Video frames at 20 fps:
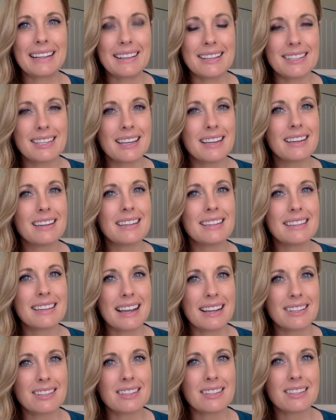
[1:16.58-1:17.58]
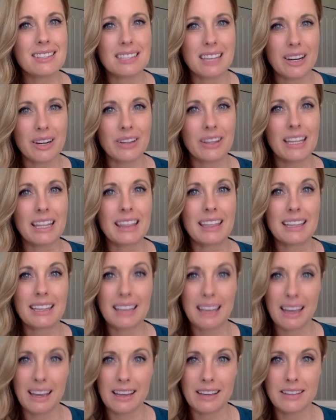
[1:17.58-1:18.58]
isn't necessarily the
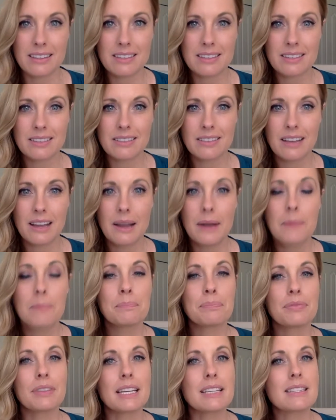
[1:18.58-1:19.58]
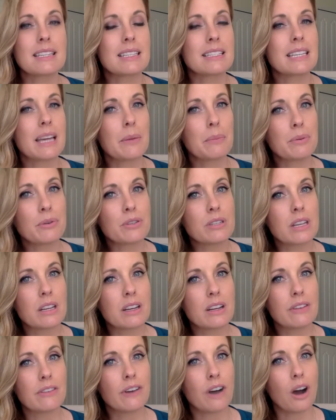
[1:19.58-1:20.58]
case. Less than
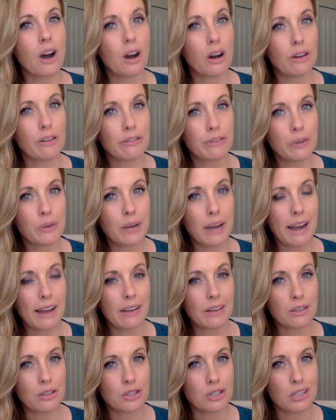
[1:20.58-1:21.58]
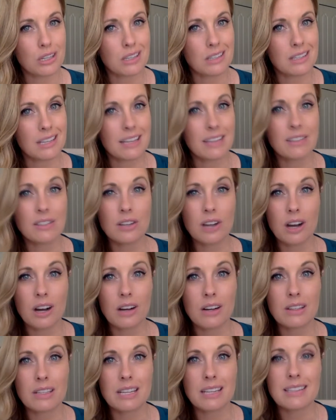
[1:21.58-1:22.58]
10% of all food allergies in
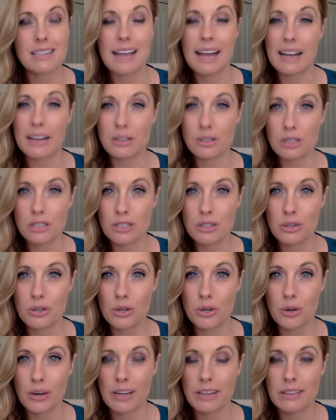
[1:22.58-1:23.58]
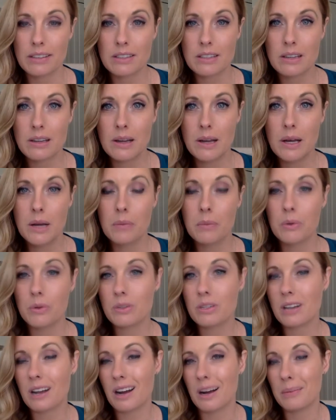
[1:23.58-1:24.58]
dogs is actually due to grains.
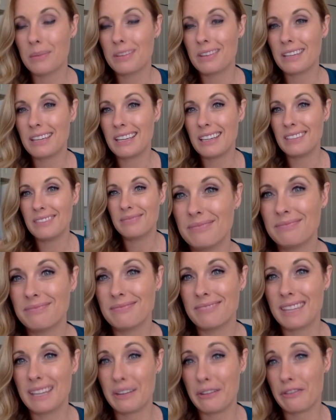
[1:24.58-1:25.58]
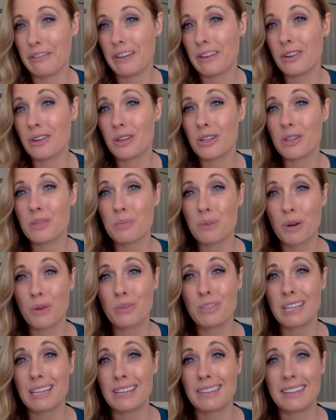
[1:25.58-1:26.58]
Most commonly, the offender is
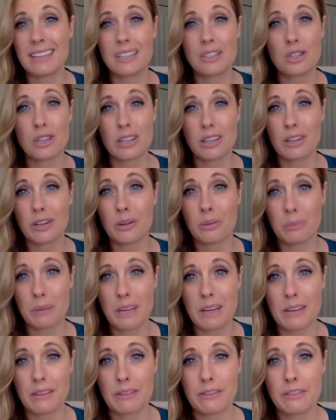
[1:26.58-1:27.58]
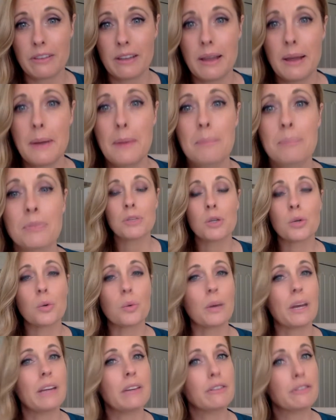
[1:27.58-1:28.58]
protein like chicken or beef.
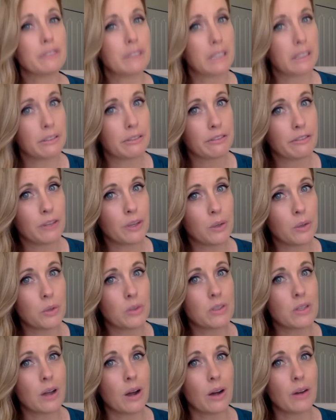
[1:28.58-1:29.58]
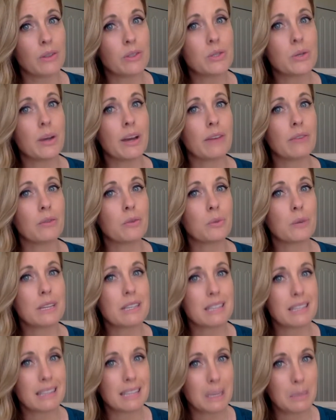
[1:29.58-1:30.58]
Grain free foods also have
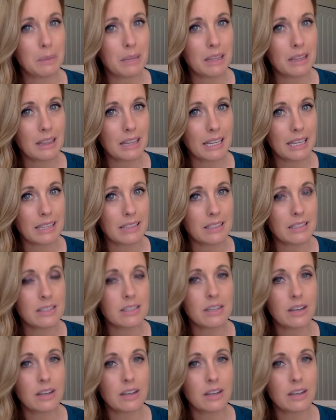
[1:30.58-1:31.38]
recently been linked